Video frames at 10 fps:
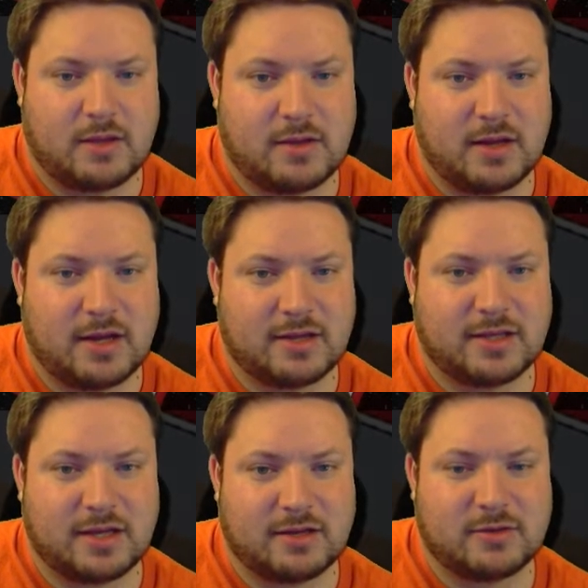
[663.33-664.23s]
Not
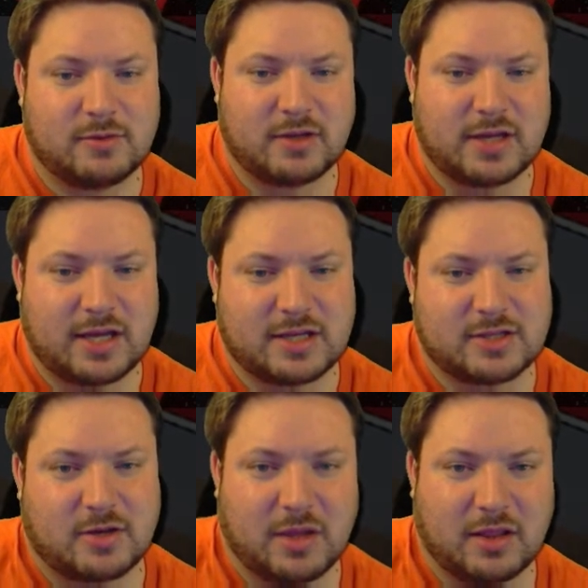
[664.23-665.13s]
getting too lucky. I guess
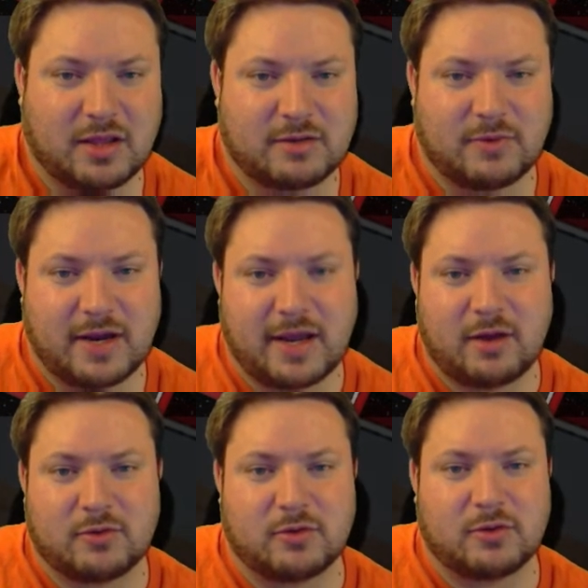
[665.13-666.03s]
all my luck ran
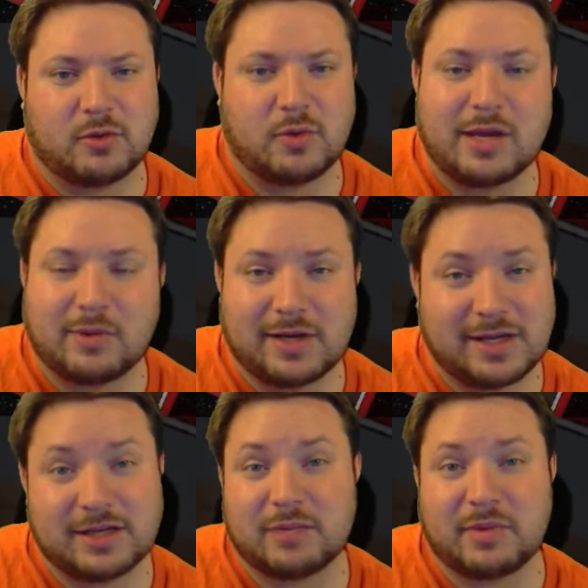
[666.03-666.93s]
out during the week when I
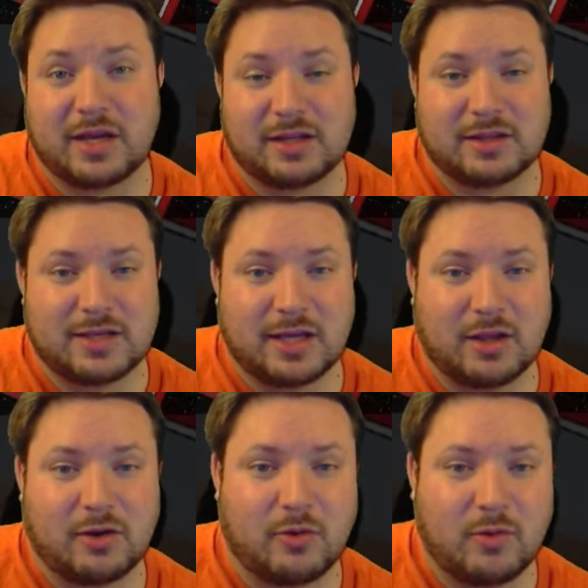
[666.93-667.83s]
ended up getting the
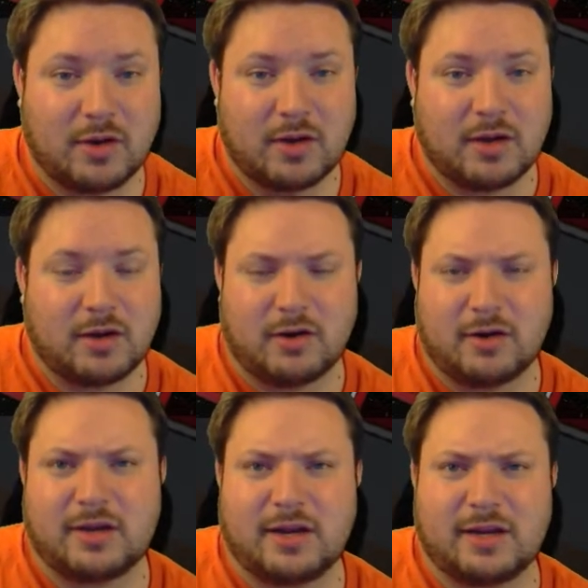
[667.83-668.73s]
yellow,
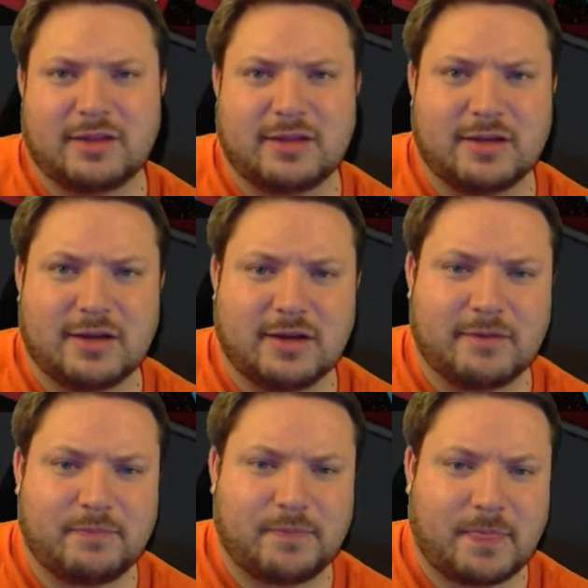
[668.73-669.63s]
or getting the
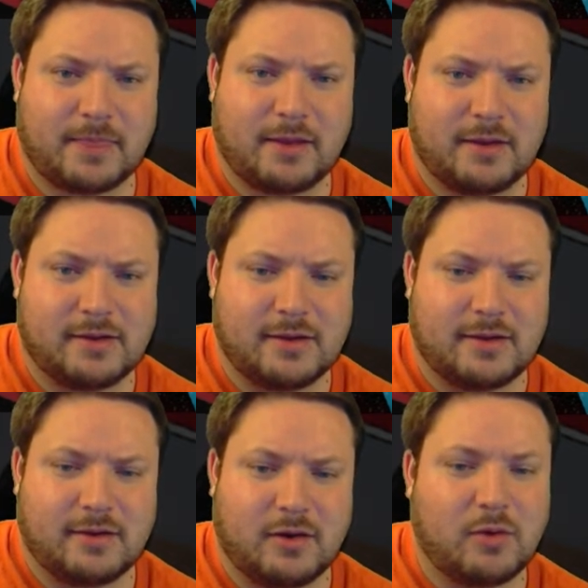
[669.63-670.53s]
uh
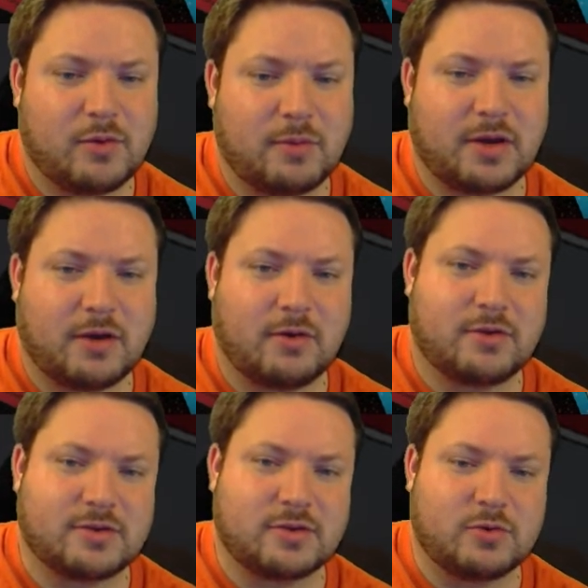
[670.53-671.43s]
oh, there we go.
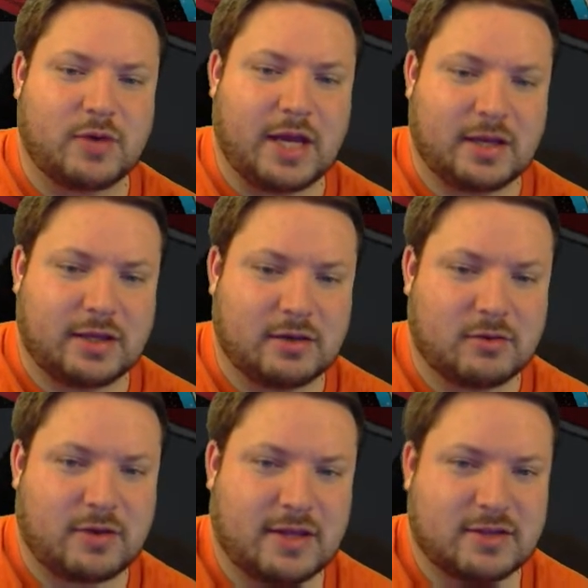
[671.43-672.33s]
There's a new Anakin.
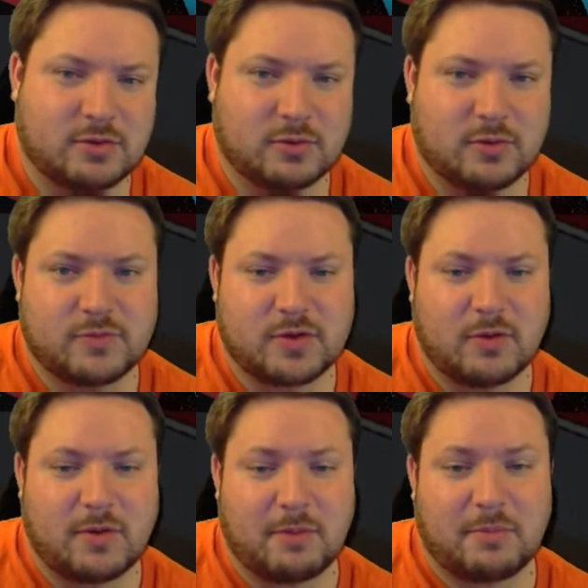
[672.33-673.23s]
Okay, that's cool.
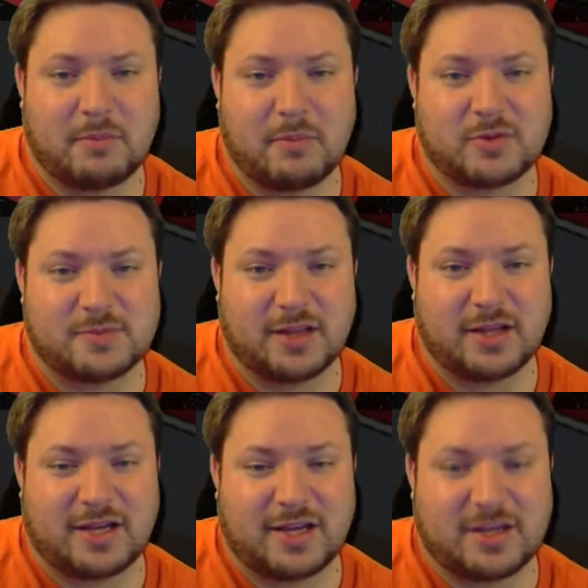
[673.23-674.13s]
So, uh, but most of my
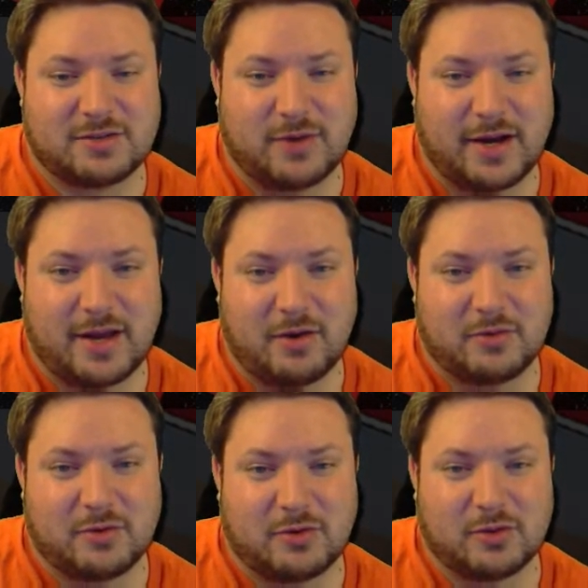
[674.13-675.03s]
luck, I guess, ran
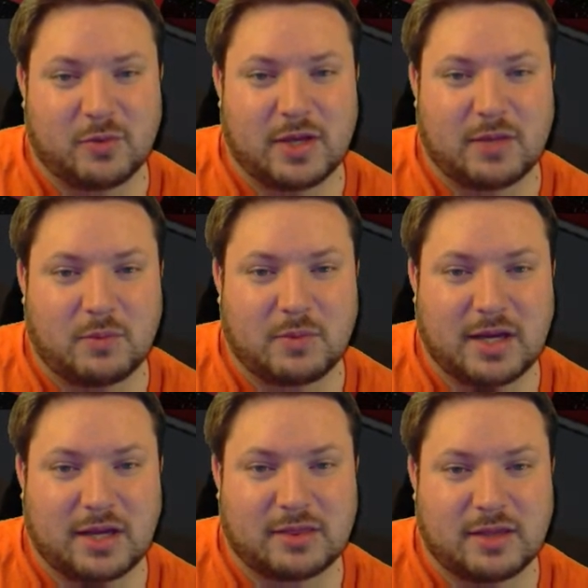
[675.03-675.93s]
out during the week when we
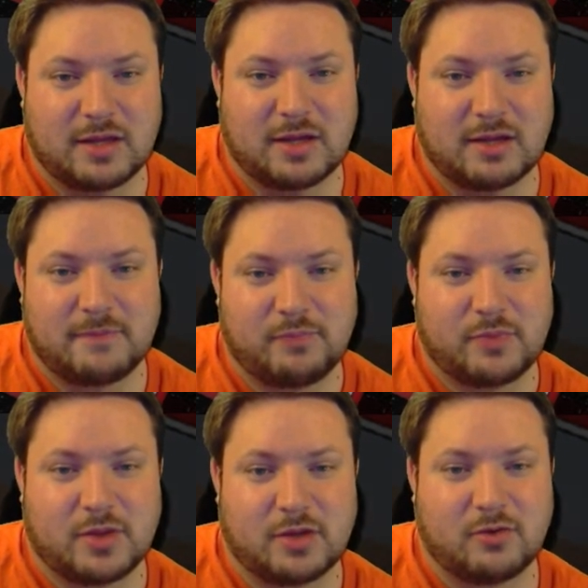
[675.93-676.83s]
got the
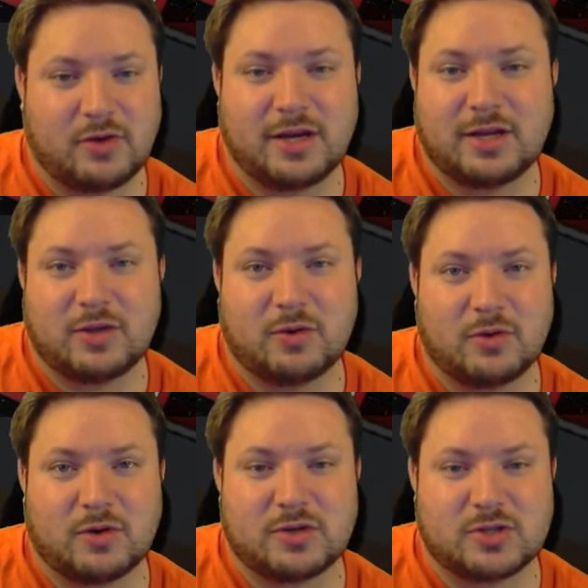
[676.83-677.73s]
the green and the
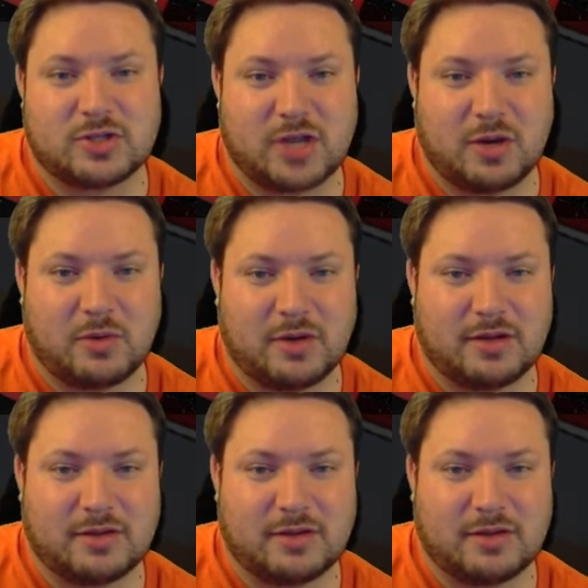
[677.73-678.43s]
orange Jawa and